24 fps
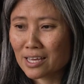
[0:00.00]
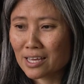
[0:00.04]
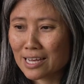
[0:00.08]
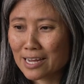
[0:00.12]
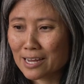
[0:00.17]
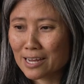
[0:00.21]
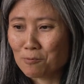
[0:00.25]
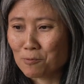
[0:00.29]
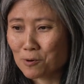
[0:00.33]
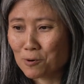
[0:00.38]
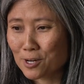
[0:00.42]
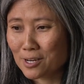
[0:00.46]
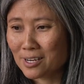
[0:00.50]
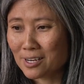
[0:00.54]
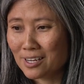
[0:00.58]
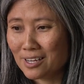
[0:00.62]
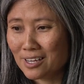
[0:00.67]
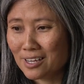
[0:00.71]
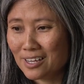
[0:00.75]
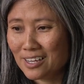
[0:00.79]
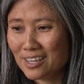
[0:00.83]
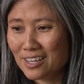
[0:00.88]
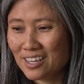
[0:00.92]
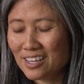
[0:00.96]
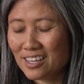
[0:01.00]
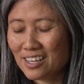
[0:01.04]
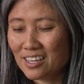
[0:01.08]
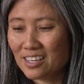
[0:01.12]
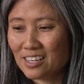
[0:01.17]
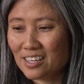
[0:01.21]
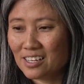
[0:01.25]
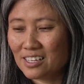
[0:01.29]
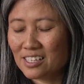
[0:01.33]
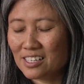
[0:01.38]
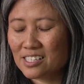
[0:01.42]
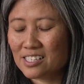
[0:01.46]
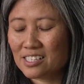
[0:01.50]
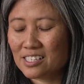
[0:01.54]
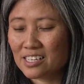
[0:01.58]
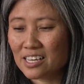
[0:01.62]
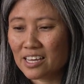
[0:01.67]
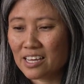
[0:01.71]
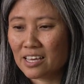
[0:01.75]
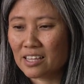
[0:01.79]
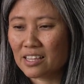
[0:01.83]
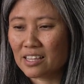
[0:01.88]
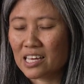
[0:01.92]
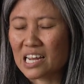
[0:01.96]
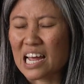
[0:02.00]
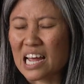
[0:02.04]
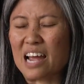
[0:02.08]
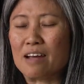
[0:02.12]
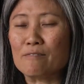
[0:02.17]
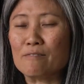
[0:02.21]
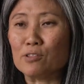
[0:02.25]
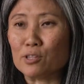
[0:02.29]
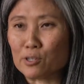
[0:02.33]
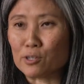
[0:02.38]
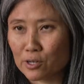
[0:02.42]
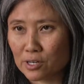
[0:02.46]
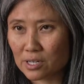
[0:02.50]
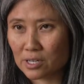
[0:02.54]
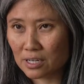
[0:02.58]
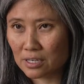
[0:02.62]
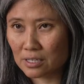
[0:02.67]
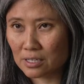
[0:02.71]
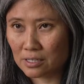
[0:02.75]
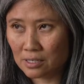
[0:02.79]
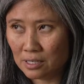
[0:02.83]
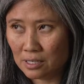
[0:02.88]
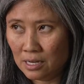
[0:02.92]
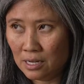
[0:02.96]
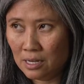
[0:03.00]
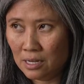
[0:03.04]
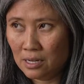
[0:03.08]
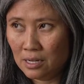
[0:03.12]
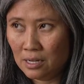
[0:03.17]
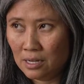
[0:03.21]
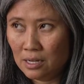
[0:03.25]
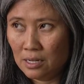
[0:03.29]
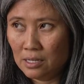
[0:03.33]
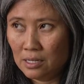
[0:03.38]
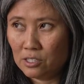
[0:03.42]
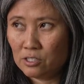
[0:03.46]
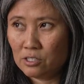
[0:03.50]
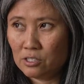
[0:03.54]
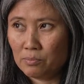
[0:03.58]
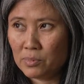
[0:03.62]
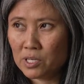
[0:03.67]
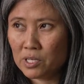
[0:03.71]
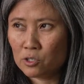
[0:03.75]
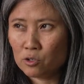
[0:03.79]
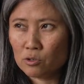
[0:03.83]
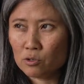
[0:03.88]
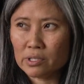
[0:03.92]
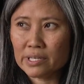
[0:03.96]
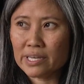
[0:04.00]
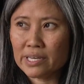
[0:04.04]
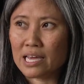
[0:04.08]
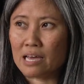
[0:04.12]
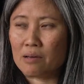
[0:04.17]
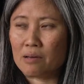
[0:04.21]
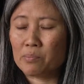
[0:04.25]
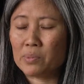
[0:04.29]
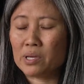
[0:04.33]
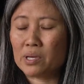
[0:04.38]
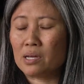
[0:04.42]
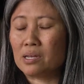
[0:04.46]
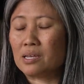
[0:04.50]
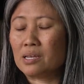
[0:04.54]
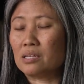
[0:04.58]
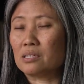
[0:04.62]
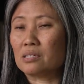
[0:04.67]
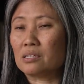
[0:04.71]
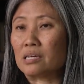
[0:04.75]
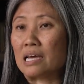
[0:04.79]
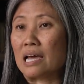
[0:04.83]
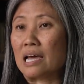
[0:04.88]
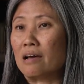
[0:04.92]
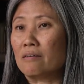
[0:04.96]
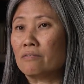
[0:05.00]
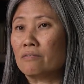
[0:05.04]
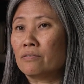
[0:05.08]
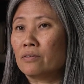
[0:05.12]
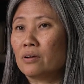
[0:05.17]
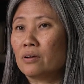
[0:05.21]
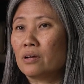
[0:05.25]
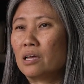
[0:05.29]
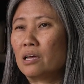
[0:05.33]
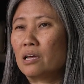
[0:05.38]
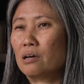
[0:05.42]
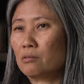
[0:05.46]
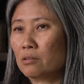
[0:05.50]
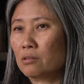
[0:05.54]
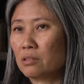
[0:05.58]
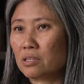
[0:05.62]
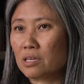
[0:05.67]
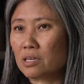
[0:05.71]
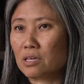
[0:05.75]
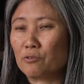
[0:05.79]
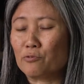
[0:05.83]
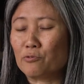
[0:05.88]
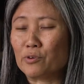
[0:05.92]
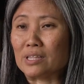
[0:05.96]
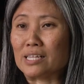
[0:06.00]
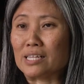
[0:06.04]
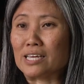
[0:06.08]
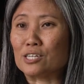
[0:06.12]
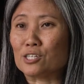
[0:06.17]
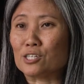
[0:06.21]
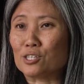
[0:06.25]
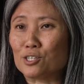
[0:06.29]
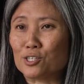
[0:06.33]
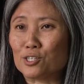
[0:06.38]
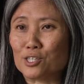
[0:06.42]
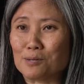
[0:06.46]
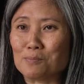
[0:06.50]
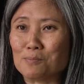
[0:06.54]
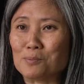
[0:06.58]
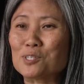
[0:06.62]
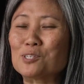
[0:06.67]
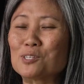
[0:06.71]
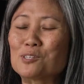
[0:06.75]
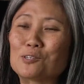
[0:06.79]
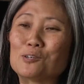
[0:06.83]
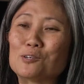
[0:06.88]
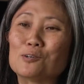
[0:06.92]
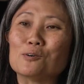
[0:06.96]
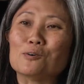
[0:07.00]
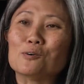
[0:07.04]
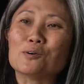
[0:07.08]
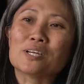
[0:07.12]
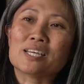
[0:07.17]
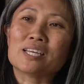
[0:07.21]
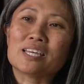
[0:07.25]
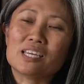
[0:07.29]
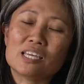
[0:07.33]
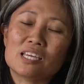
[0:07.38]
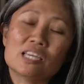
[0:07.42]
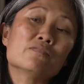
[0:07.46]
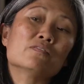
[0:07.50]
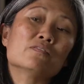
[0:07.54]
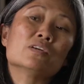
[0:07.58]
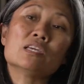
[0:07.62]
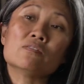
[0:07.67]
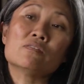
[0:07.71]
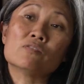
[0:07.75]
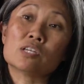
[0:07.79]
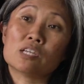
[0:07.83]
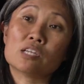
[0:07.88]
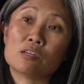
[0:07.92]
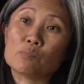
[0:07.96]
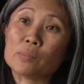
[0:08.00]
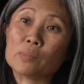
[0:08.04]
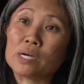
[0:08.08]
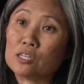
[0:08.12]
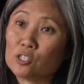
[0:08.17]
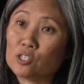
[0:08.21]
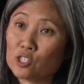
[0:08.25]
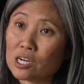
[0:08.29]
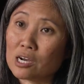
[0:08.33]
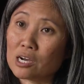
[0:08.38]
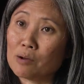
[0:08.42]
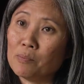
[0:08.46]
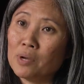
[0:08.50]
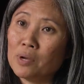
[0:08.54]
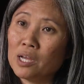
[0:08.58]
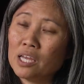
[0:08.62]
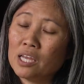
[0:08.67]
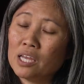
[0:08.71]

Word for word: I would say that I've learned is to be truly happy, I need to have healthy relationships. So even in my job,